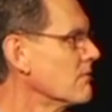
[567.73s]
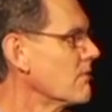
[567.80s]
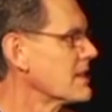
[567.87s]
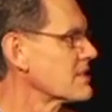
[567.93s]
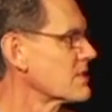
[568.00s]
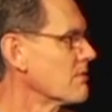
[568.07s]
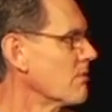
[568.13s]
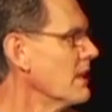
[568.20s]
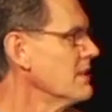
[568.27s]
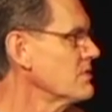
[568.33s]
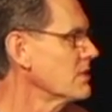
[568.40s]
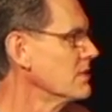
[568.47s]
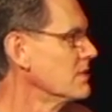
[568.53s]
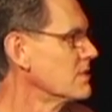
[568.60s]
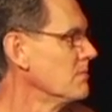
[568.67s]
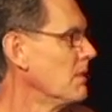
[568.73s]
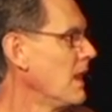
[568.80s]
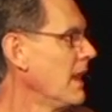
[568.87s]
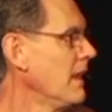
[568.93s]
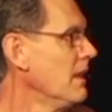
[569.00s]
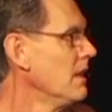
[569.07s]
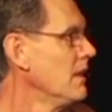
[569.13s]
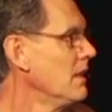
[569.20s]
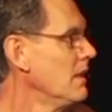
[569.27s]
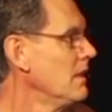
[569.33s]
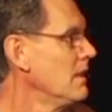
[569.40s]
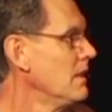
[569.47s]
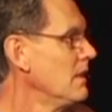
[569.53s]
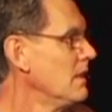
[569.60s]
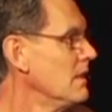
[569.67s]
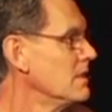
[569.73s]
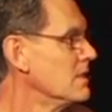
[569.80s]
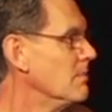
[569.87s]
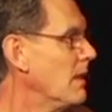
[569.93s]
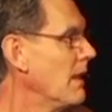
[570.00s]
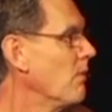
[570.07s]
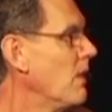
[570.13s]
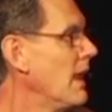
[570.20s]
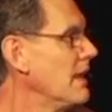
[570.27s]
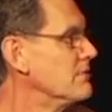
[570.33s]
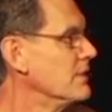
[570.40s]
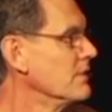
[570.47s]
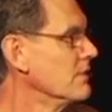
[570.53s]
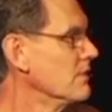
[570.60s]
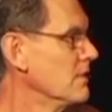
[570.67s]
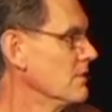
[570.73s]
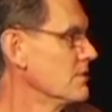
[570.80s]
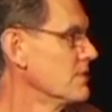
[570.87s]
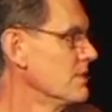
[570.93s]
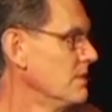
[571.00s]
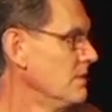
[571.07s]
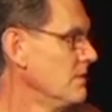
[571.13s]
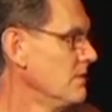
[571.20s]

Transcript: and restoration to my wife and girls."